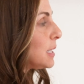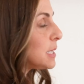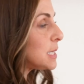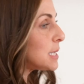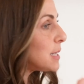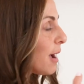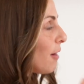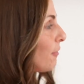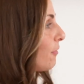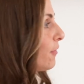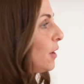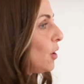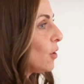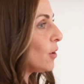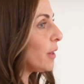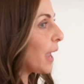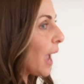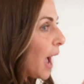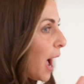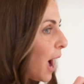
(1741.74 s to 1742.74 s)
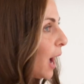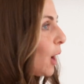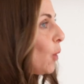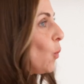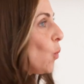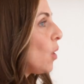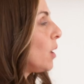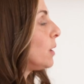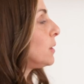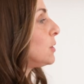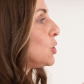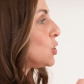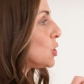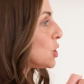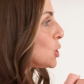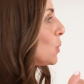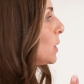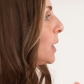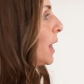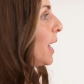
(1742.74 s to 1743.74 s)
It's not fear. Like, I want to
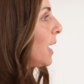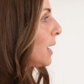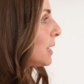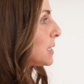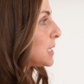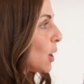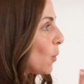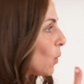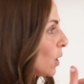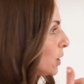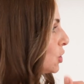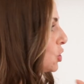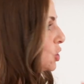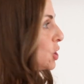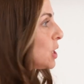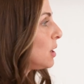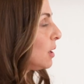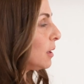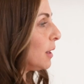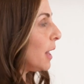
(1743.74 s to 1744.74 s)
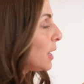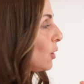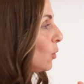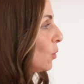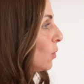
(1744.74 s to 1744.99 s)
just relax. I want to chill.